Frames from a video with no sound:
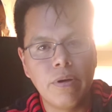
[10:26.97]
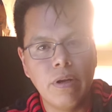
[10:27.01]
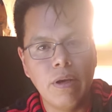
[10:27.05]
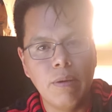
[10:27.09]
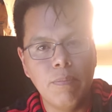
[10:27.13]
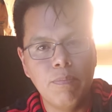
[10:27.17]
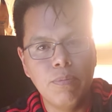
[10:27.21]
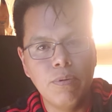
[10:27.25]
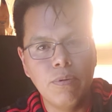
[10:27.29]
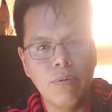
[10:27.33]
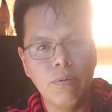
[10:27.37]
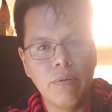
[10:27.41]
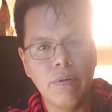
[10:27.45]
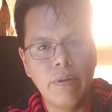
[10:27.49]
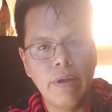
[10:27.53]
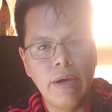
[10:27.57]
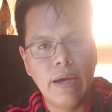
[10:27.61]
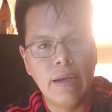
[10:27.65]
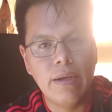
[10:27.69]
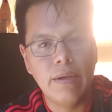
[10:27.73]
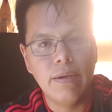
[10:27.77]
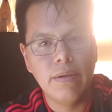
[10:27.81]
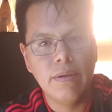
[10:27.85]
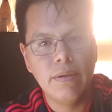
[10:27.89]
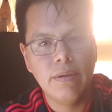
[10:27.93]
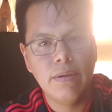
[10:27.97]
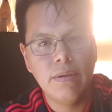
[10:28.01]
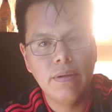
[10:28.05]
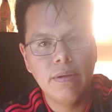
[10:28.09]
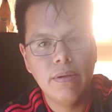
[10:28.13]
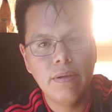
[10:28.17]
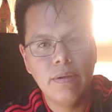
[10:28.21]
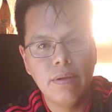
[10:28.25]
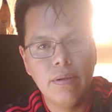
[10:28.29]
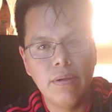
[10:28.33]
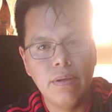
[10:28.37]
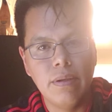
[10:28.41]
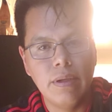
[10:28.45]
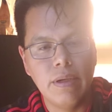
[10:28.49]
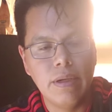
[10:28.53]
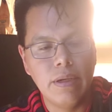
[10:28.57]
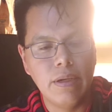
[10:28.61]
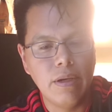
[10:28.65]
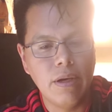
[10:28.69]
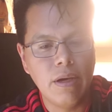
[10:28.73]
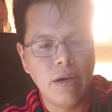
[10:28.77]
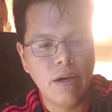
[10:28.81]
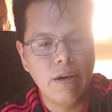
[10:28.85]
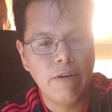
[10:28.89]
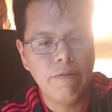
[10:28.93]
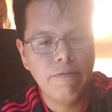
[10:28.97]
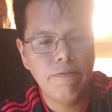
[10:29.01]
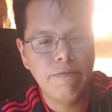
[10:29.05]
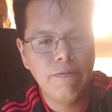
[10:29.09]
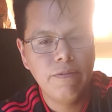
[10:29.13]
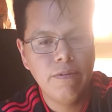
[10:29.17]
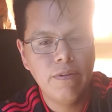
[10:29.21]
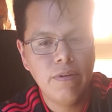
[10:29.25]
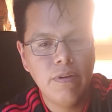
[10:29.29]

I pulled that nut off,